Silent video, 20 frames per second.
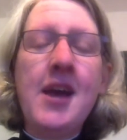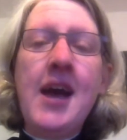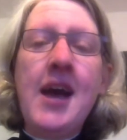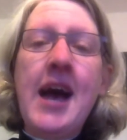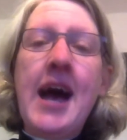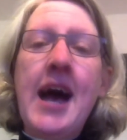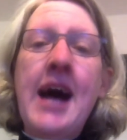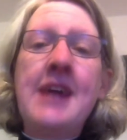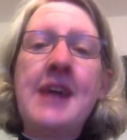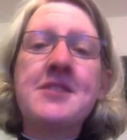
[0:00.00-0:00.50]

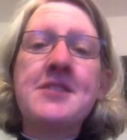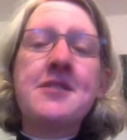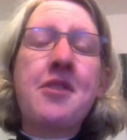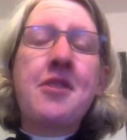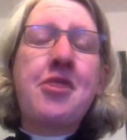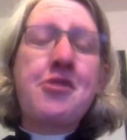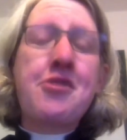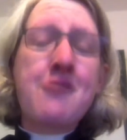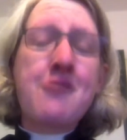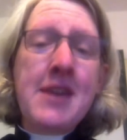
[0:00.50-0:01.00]
At
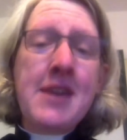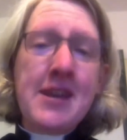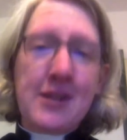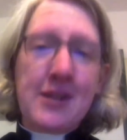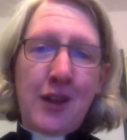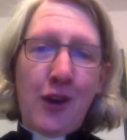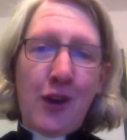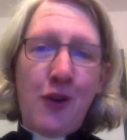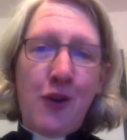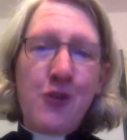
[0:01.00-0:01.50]
3
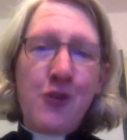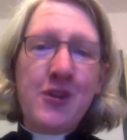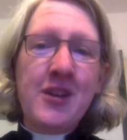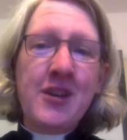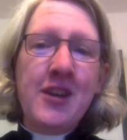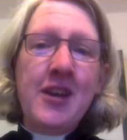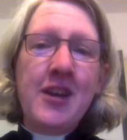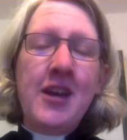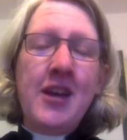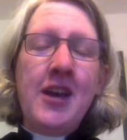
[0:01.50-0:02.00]
o'clock,
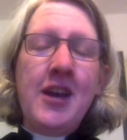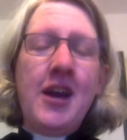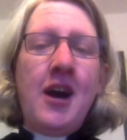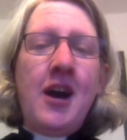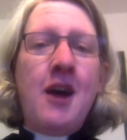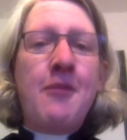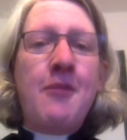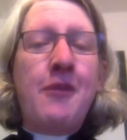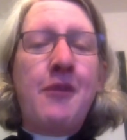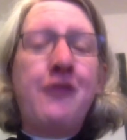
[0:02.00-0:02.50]

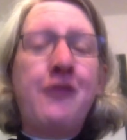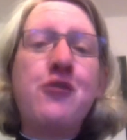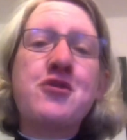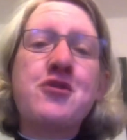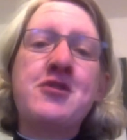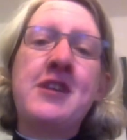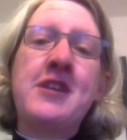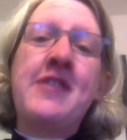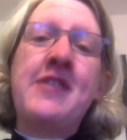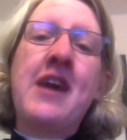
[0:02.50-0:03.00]
um, unfortunately,